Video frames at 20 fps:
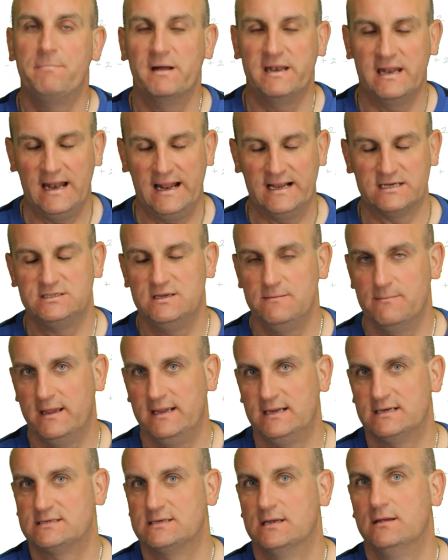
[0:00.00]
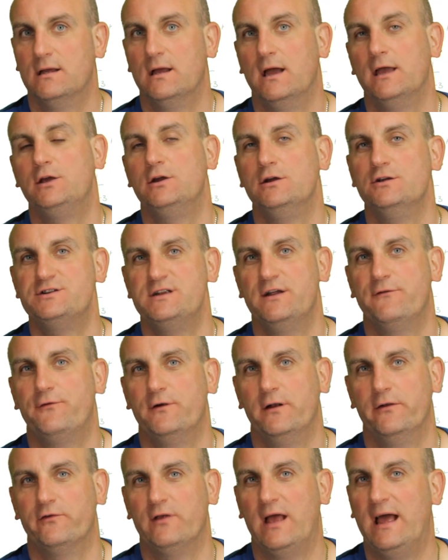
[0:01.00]
But it actually makes a huge
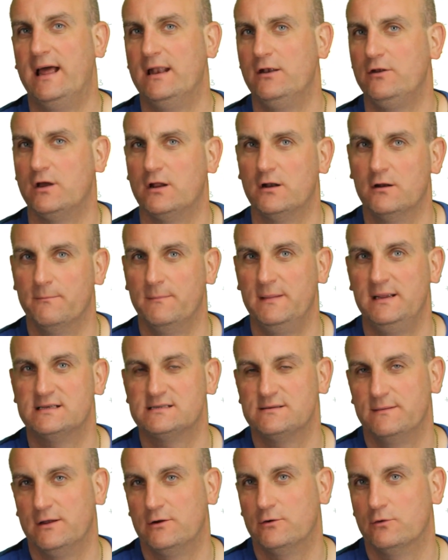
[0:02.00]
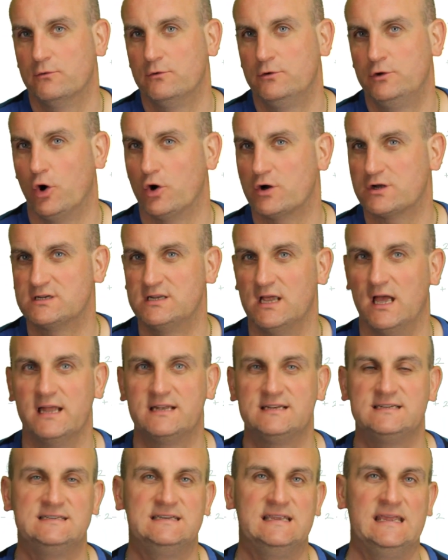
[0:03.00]
difference. And you're going to meet something called
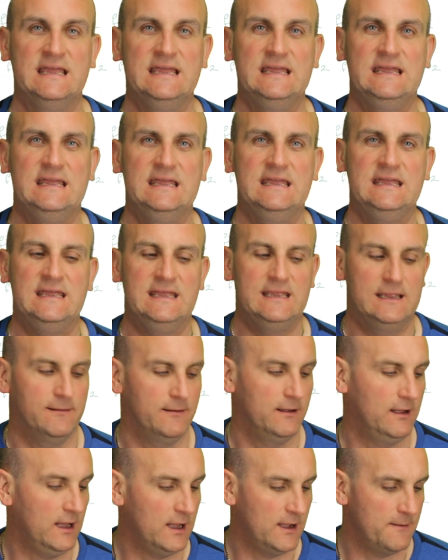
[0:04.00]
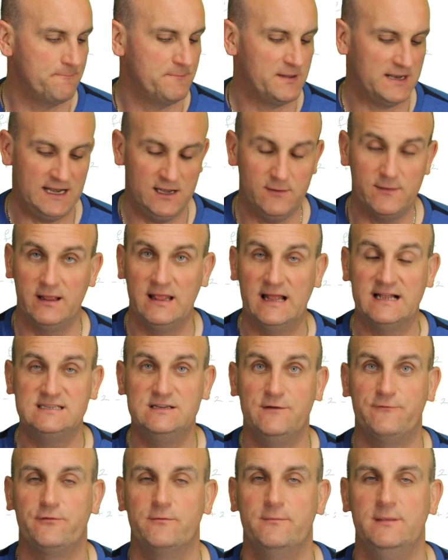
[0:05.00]
Dr. T. But anyway, that's
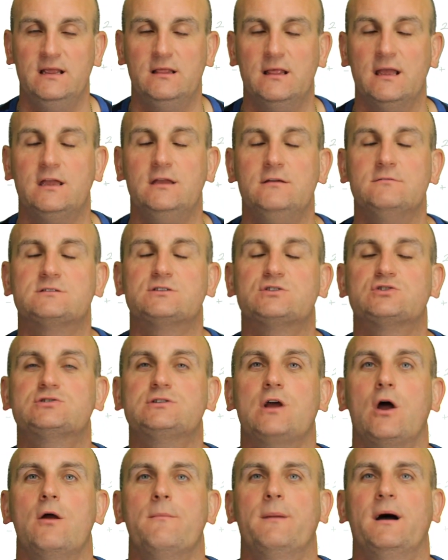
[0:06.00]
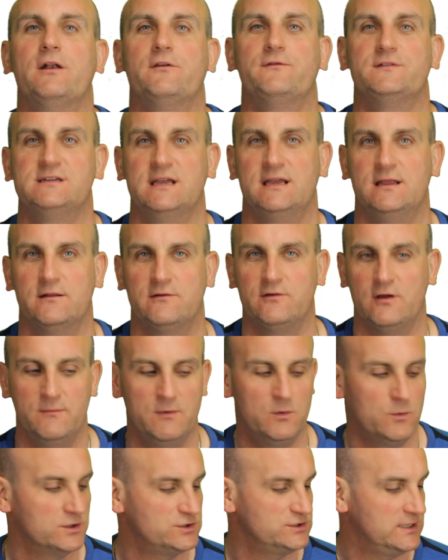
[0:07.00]
it from me. Thank you so much for taking the
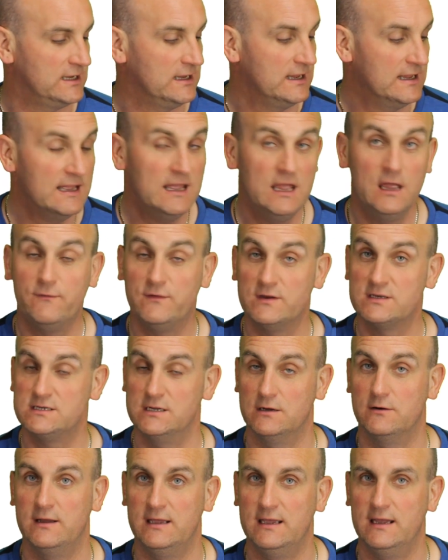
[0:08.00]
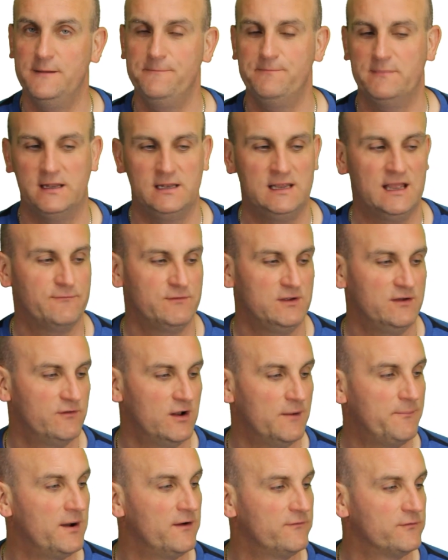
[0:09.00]
time and watching. If you're still here and you haven't
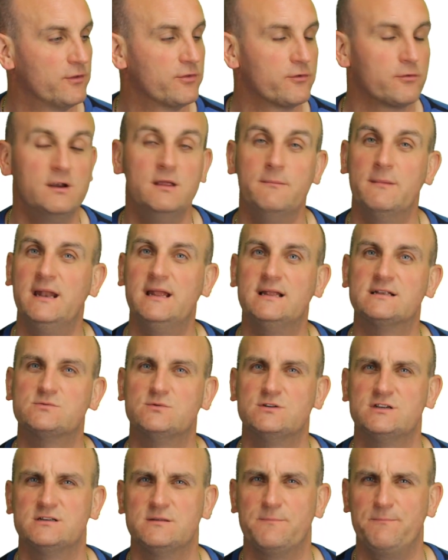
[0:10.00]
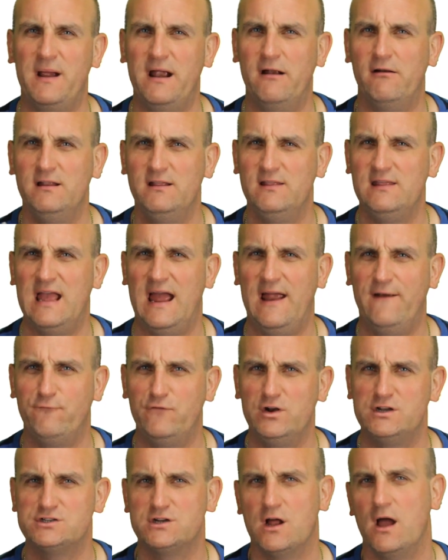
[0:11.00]
given up after 3 minutes, which is apparently the
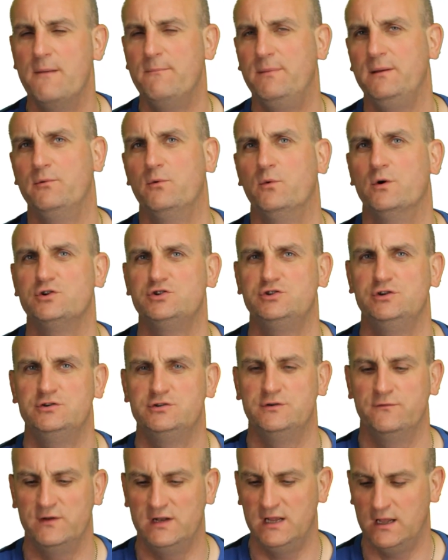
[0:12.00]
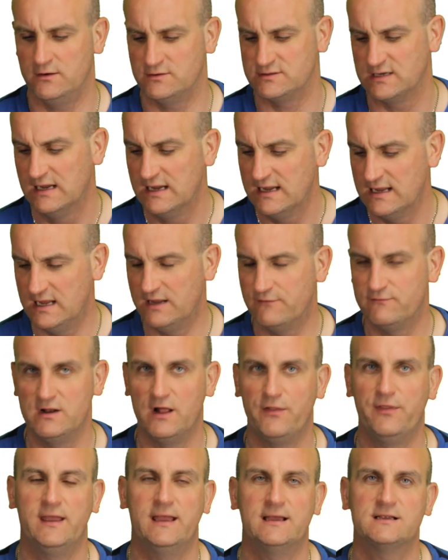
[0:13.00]
average time people watch YouTube videos if
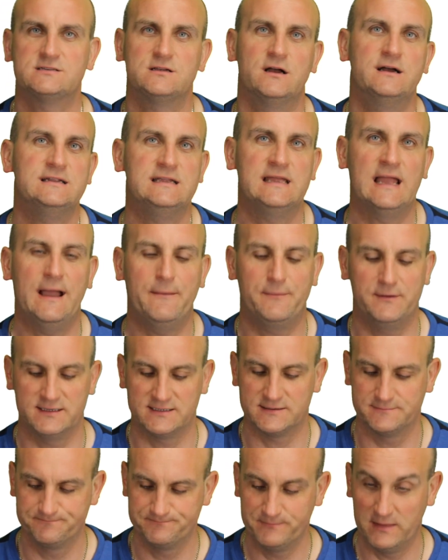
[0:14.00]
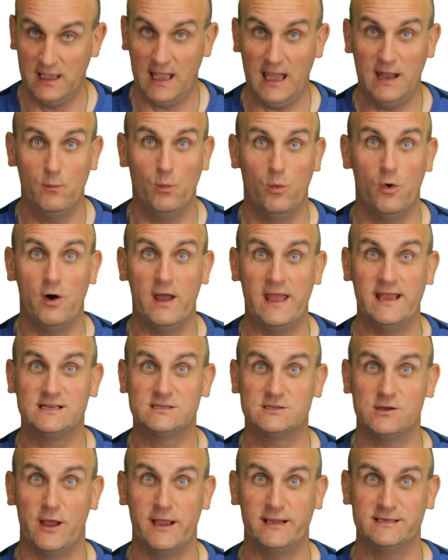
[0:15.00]
nothing exciting happens. And what
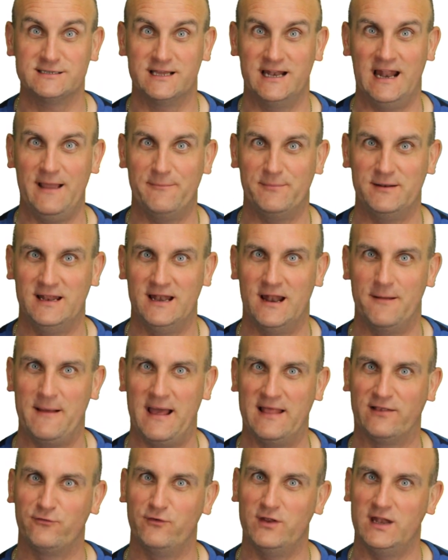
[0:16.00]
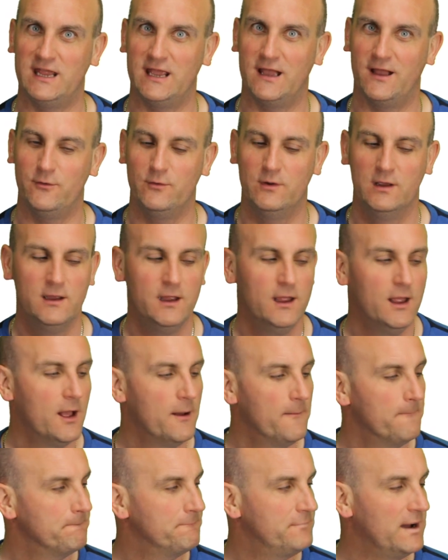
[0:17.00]
exciting is going to happen in a maths video?
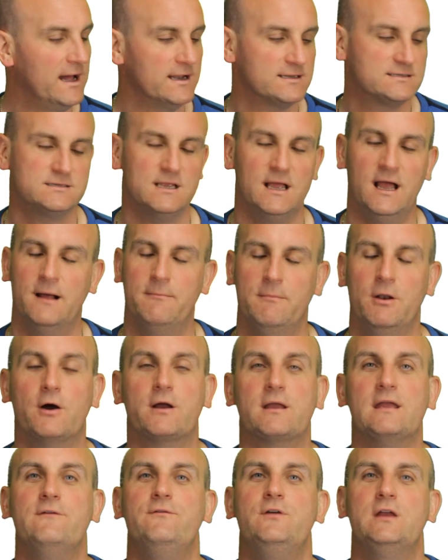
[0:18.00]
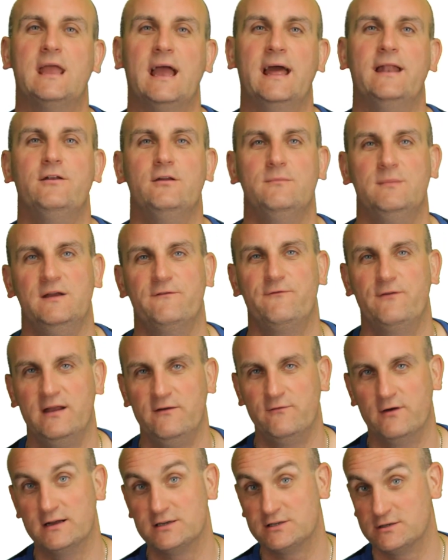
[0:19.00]
But look, if you can do me a
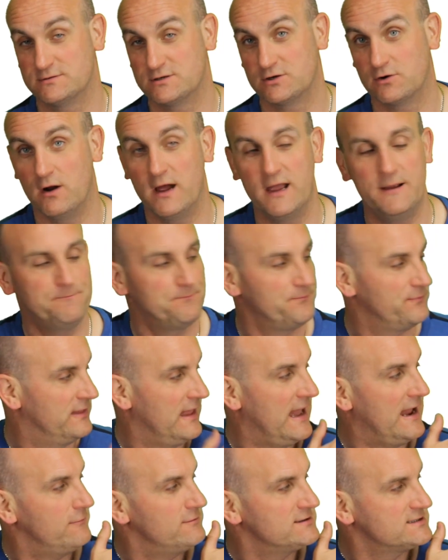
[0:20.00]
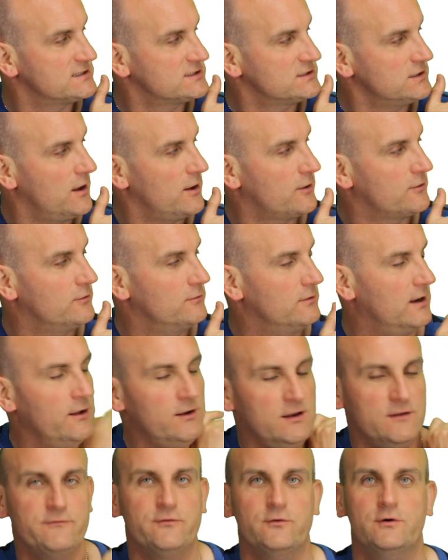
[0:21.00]
favor, subscribe. There is a circle
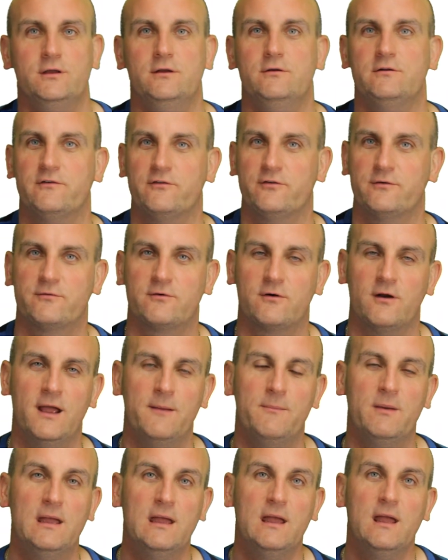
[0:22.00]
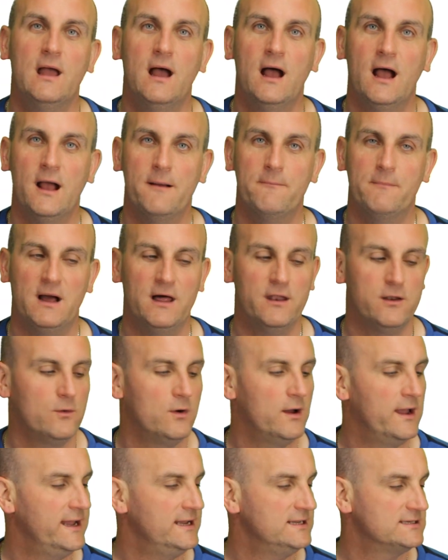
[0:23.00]
loading for you to subscribe.
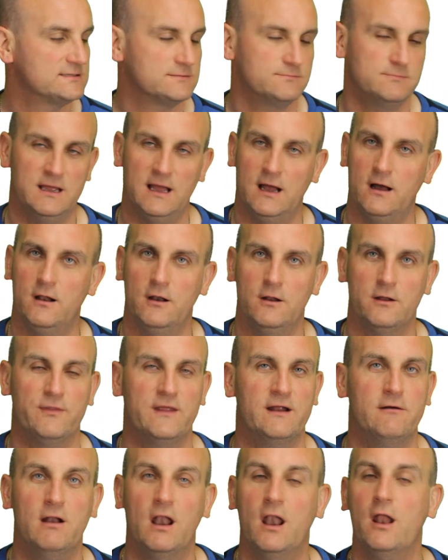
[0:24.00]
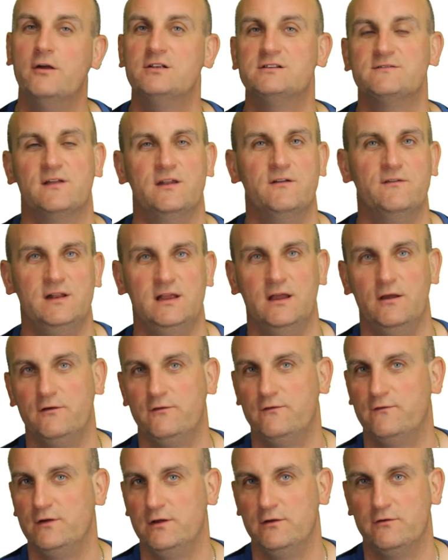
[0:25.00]
Otherwise, oh, look, there are loads of other
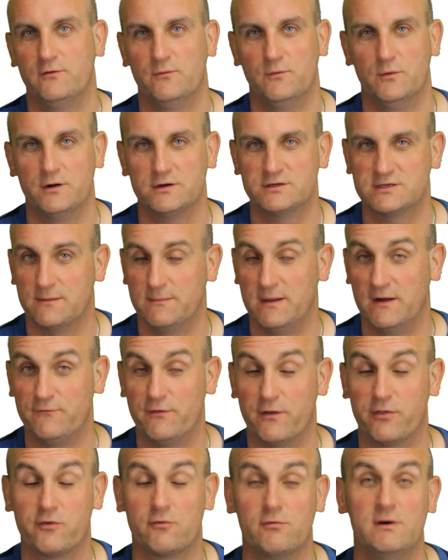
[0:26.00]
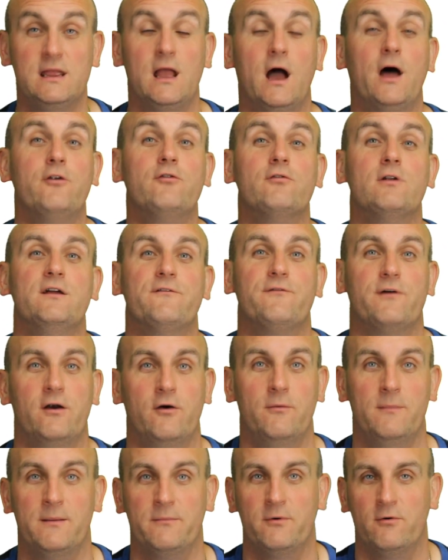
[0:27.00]
videos for you to watch. Coming up for 300, if I
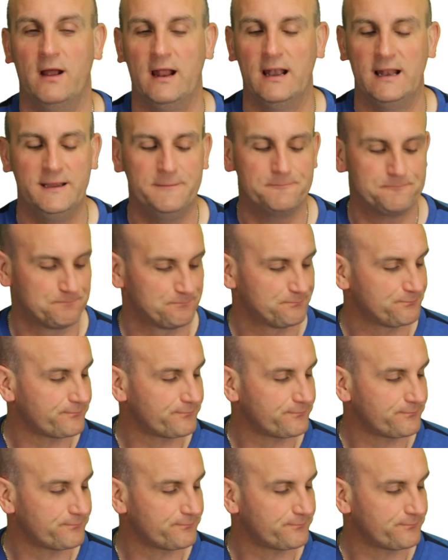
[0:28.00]
remember rightly.